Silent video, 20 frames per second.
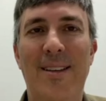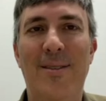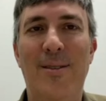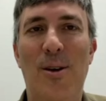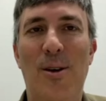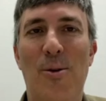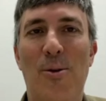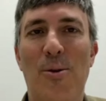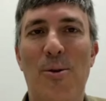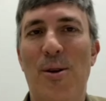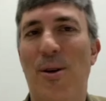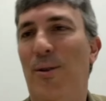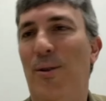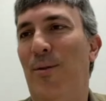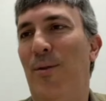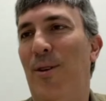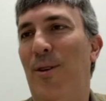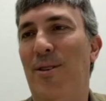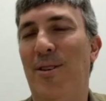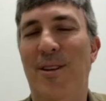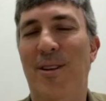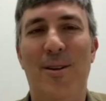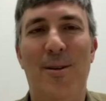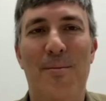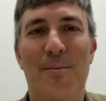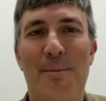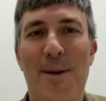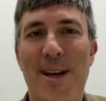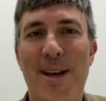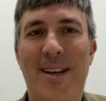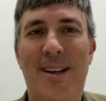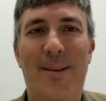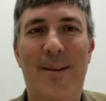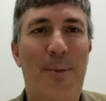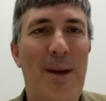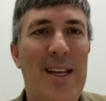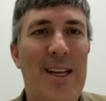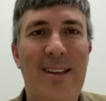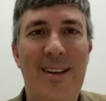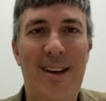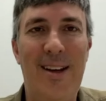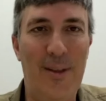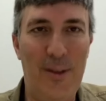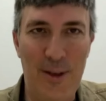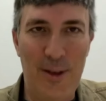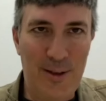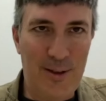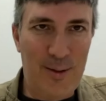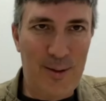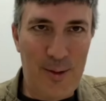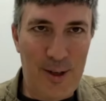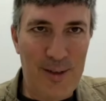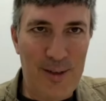So who knows if there's another Mike painted out there somewhere.